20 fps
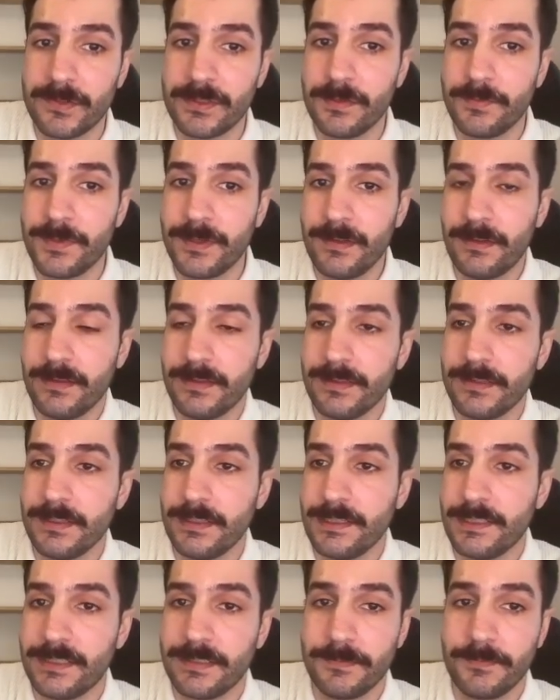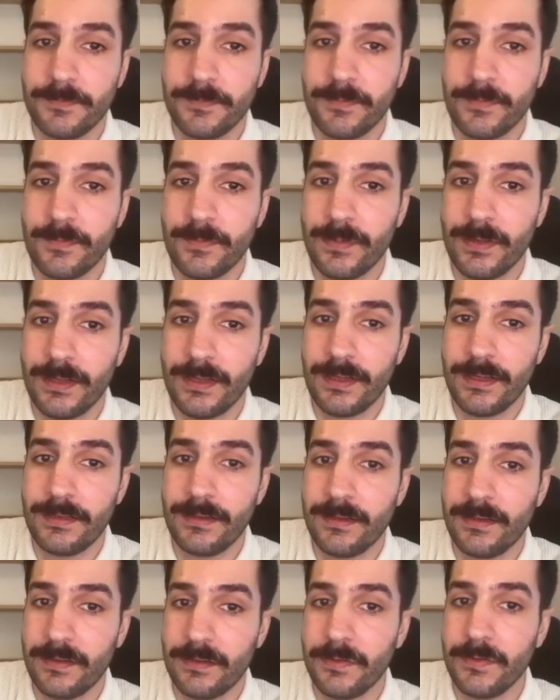dependencies
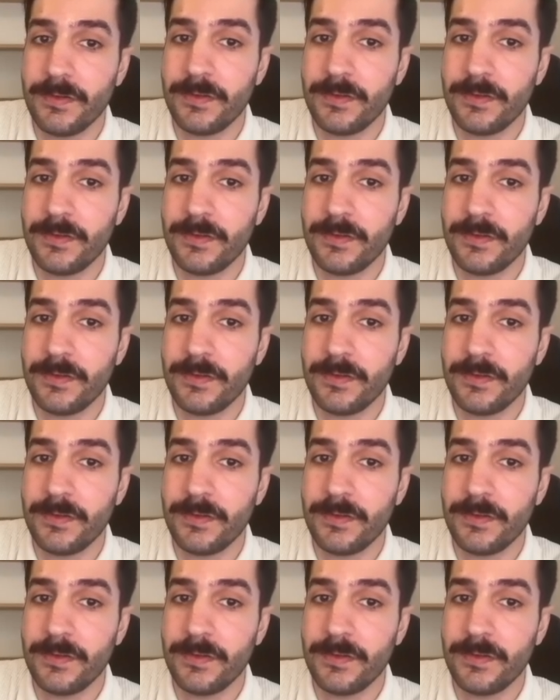and